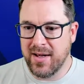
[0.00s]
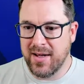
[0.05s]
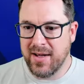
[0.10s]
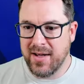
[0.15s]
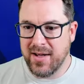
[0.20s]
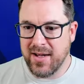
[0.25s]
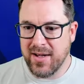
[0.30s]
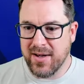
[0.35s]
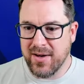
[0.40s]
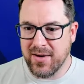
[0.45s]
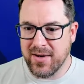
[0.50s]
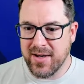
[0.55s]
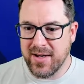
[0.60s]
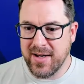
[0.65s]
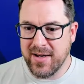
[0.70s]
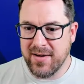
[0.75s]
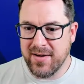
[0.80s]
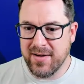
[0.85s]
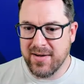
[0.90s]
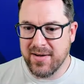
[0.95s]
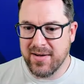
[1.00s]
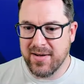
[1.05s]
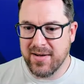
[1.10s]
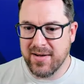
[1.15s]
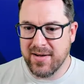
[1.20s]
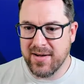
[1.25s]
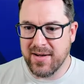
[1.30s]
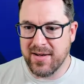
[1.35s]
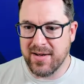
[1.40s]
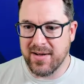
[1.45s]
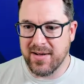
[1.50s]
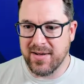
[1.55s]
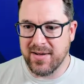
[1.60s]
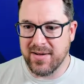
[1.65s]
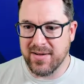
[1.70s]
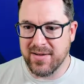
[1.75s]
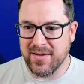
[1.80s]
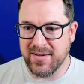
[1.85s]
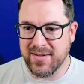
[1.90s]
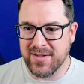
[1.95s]
Incarnate here.
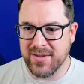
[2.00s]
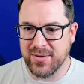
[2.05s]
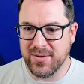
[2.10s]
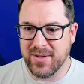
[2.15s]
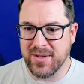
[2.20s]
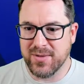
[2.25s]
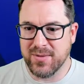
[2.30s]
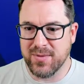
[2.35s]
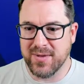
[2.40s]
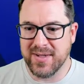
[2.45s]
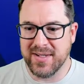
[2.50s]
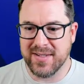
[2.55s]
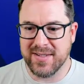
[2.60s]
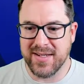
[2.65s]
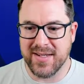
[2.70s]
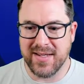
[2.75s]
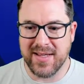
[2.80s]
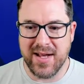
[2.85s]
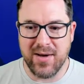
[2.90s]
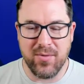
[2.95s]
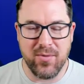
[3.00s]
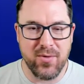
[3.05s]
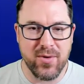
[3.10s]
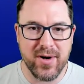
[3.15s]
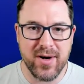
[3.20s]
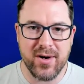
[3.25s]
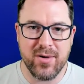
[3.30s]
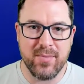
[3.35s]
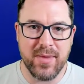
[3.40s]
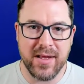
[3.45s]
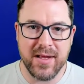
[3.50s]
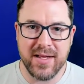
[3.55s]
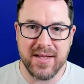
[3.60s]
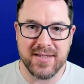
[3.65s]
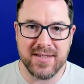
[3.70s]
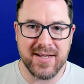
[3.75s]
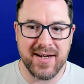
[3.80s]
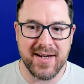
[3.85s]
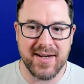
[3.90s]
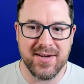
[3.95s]
So this one is like that warrior melee
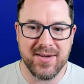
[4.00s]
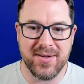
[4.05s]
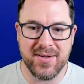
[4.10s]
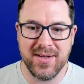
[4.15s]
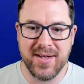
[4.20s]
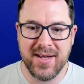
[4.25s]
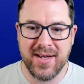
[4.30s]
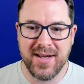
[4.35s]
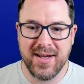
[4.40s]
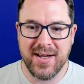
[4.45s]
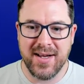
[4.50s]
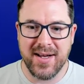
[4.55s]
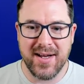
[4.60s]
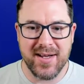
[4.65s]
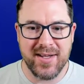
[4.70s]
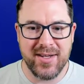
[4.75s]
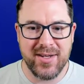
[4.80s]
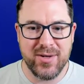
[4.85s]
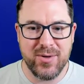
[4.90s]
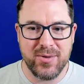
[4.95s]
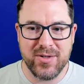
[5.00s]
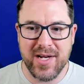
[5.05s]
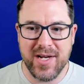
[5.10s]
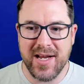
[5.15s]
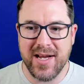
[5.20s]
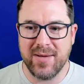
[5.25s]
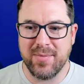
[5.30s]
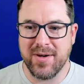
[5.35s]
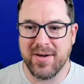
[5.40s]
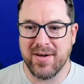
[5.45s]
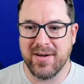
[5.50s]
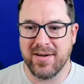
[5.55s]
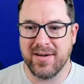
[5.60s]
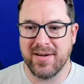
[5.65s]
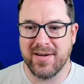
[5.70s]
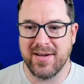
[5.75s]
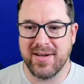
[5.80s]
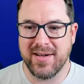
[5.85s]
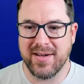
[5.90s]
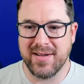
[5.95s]
style, huge
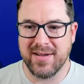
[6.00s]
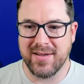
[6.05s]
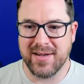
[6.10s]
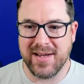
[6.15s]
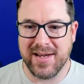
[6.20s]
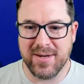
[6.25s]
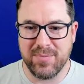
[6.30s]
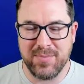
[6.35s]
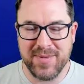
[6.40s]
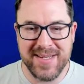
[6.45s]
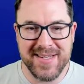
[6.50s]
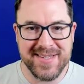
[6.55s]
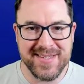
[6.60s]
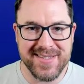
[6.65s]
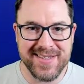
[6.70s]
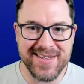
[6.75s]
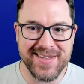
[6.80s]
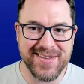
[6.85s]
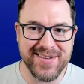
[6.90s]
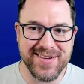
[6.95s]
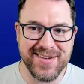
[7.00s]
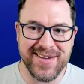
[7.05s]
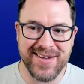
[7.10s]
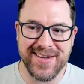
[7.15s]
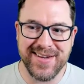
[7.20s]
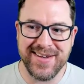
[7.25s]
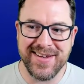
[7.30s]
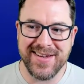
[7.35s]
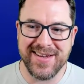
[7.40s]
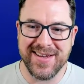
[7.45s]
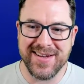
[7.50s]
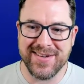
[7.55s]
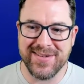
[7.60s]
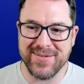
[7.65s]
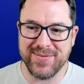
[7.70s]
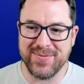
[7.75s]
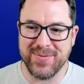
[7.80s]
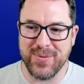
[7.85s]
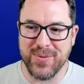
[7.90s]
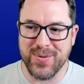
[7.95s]
hammer, kind of beastly looking, kind
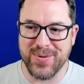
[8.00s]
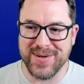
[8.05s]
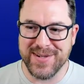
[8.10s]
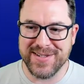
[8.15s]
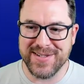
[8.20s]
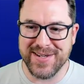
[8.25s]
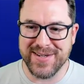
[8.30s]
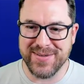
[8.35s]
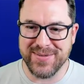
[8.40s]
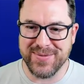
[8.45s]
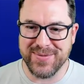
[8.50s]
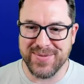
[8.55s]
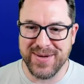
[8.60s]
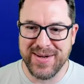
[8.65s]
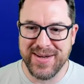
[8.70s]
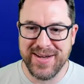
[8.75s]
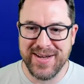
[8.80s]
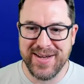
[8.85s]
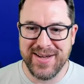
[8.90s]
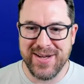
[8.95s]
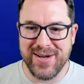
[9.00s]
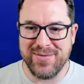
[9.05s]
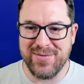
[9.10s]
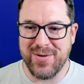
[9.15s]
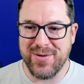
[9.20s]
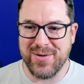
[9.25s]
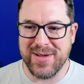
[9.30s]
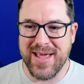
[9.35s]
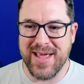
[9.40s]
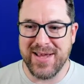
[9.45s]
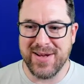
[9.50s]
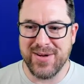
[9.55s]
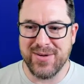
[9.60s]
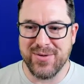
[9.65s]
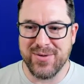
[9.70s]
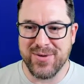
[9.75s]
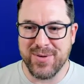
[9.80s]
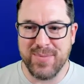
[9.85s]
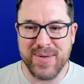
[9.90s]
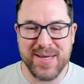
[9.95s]
of forged out of a volcano
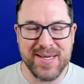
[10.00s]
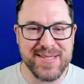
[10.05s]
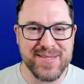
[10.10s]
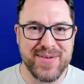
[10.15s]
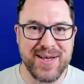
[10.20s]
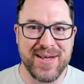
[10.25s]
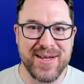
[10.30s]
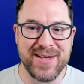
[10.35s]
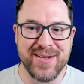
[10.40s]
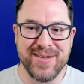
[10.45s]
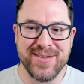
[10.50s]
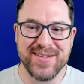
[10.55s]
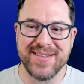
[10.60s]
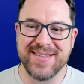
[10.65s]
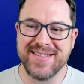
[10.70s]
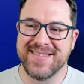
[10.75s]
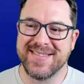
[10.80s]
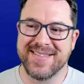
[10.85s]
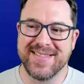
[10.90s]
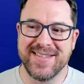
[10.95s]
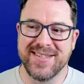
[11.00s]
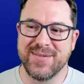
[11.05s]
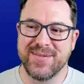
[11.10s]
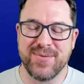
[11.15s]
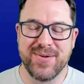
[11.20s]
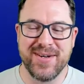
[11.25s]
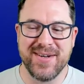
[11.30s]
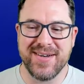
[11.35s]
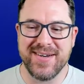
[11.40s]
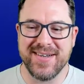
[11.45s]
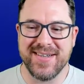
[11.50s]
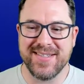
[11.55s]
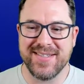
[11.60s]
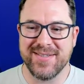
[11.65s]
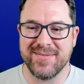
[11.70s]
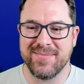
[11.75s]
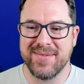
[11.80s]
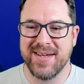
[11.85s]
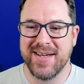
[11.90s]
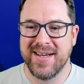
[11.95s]
or the pits of hell. It's pretty
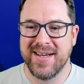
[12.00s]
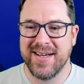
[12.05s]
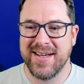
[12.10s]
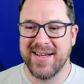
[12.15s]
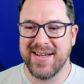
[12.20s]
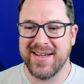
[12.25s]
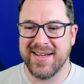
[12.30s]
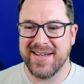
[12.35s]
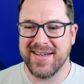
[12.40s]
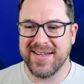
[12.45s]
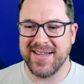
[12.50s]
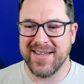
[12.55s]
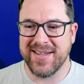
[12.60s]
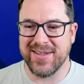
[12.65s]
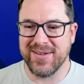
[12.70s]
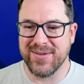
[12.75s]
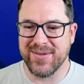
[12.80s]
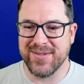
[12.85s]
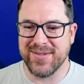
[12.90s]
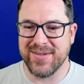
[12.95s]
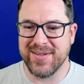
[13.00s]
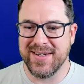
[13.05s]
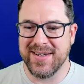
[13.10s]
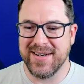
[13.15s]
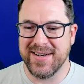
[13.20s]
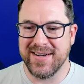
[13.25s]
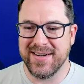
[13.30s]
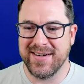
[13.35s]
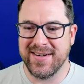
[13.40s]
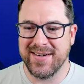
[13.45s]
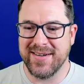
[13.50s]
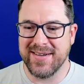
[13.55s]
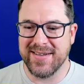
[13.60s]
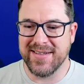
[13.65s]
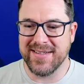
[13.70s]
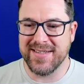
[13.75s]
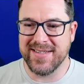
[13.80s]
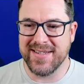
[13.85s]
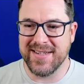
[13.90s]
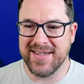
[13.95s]
awesome. Get closer in here, you can
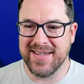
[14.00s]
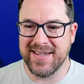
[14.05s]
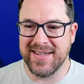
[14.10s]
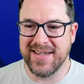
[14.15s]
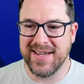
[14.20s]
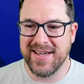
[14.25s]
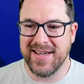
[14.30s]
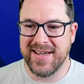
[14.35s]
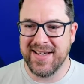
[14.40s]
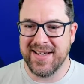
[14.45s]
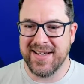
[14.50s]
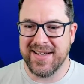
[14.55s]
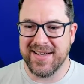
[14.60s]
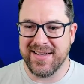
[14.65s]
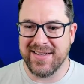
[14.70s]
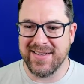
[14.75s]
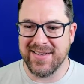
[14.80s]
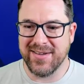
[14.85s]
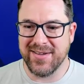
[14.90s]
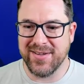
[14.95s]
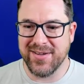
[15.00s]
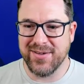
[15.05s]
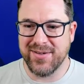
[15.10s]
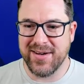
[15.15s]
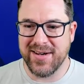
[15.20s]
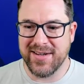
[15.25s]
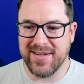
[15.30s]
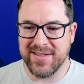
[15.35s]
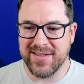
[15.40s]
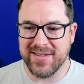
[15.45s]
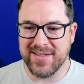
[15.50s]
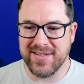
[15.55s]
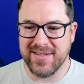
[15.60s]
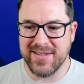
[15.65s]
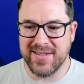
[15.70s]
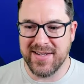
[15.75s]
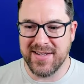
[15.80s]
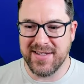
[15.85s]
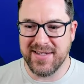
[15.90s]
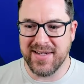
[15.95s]
see the great just
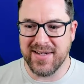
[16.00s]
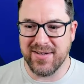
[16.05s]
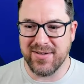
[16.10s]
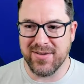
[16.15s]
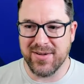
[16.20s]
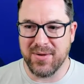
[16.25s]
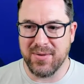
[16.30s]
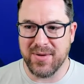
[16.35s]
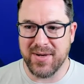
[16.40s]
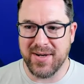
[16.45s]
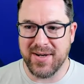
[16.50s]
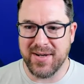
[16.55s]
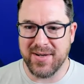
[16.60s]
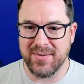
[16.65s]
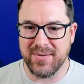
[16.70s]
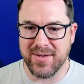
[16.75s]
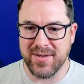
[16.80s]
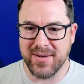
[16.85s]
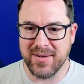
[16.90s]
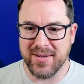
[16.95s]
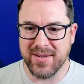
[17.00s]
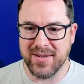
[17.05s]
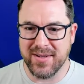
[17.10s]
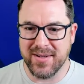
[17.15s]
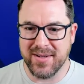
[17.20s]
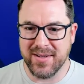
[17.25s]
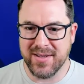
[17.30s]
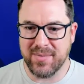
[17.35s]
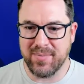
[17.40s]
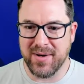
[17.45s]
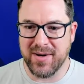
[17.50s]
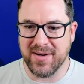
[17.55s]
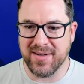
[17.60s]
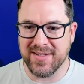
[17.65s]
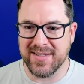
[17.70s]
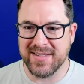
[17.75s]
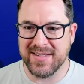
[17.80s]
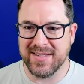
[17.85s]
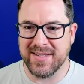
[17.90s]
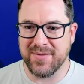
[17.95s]
detail going on with all the
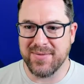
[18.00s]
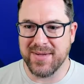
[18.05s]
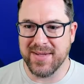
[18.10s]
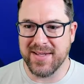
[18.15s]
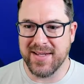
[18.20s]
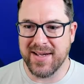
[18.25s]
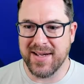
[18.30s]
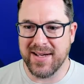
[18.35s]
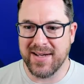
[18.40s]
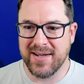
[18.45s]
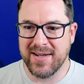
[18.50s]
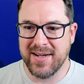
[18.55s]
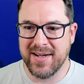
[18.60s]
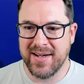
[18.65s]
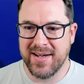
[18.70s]
parts and stuff like that.